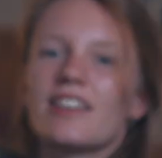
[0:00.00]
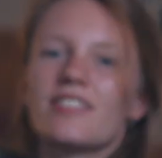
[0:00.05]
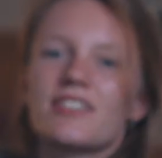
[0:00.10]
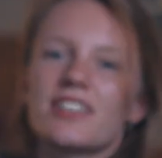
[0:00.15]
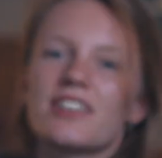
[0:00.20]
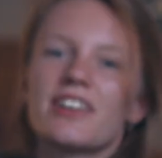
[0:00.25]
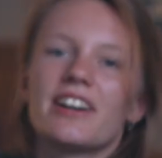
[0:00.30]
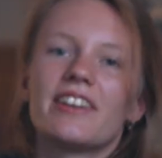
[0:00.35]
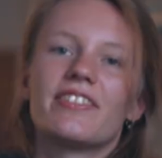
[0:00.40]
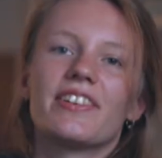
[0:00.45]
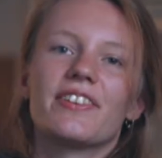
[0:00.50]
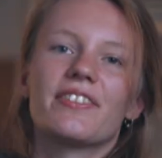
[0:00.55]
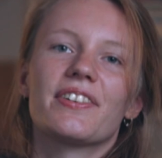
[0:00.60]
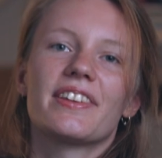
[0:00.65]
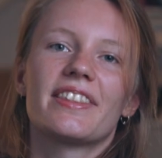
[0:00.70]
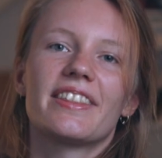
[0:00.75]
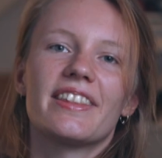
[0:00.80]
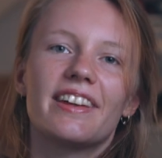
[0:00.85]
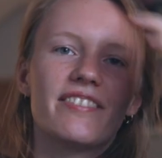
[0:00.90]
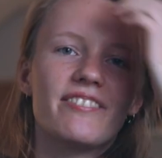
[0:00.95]
I'm so happy
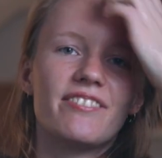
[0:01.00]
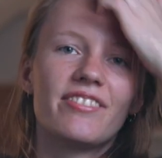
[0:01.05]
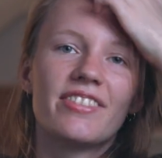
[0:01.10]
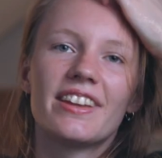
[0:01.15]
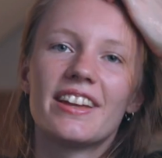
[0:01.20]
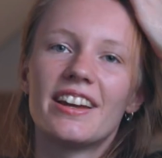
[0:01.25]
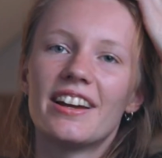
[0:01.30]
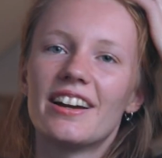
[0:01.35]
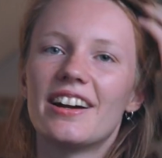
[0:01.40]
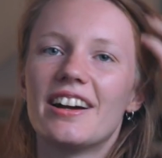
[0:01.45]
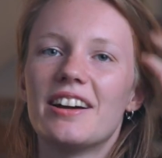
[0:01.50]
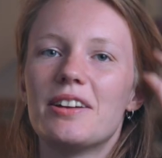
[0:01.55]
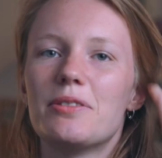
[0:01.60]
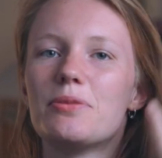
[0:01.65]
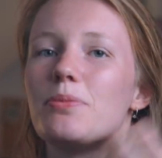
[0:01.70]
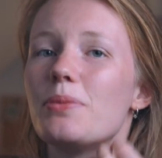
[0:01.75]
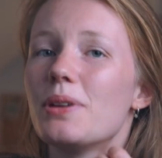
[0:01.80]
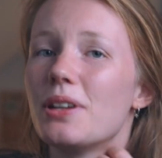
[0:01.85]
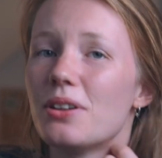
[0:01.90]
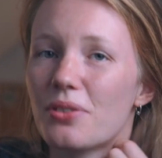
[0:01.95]
with them.
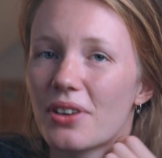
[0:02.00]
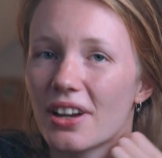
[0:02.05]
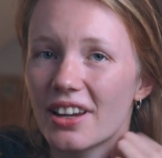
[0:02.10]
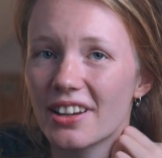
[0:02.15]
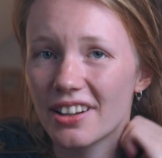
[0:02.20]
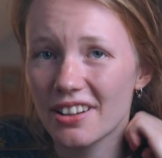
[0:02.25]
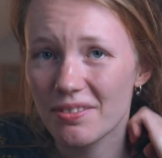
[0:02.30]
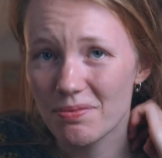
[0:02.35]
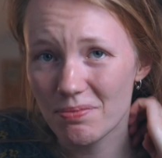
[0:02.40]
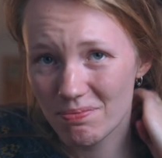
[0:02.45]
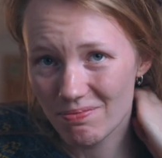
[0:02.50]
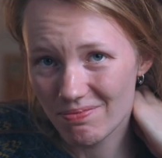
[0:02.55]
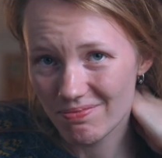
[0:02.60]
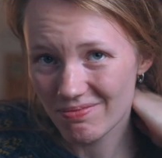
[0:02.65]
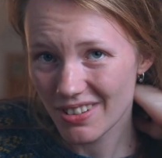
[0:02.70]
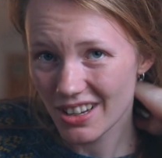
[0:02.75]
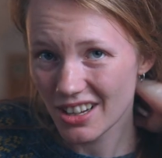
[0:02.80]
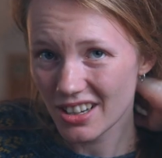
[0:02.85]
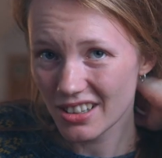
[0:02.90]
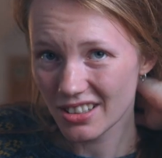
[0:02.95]
I've been wearing them
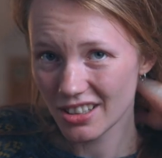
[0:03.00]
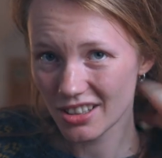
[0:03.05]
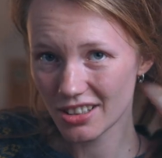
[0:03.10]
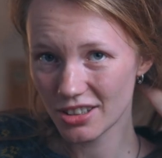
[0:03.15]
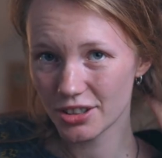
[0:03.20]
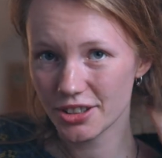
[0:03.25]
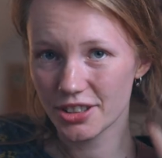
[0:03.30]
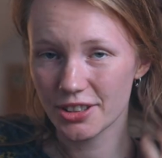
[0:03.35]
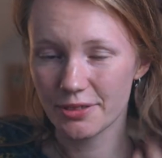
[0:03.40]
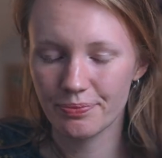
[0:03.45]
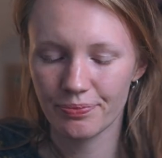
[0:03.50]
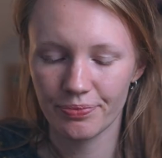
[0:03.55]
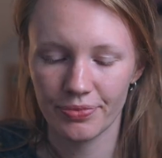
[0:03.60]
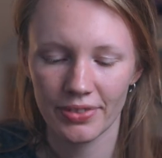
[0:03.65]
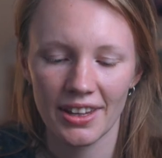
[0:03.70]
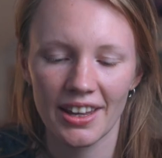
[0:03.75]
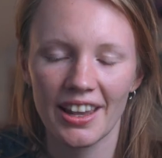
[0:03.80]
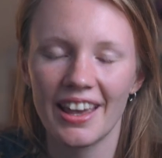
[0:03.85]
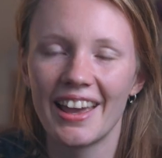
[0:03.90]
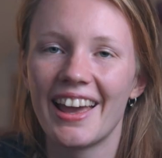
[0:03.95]
a lot,
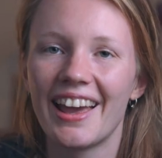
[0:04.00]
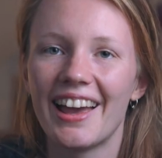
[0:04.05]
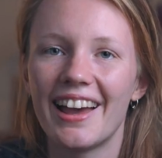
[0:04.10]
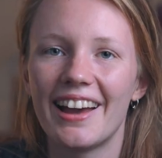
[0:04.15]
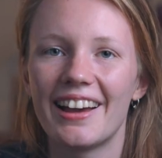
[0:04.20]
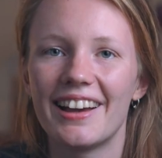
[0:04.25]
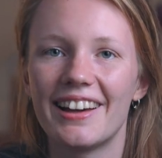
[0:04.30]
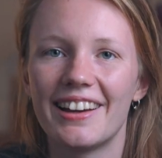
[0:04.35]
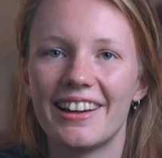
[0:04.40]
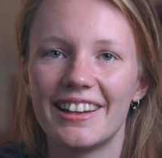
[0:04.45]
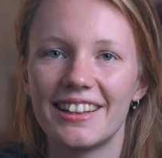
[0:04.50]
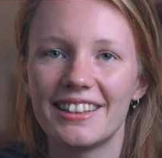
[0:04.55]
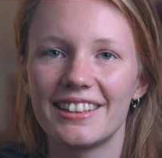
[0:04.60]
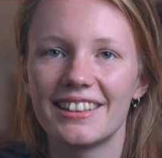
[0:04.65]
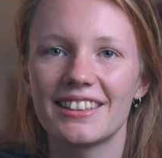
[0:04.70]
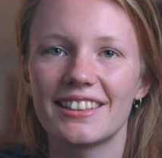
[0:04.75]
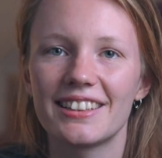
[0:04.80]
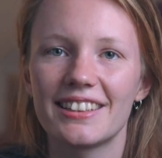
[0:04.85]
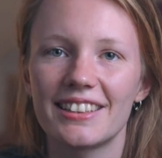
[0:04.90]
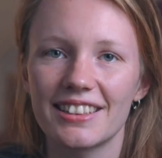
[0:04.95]

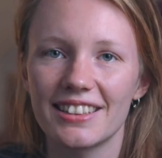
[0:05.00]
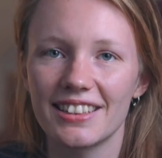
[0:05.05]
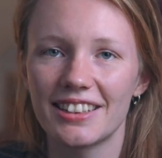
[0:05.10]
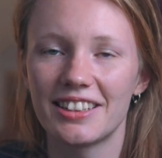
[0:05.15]
and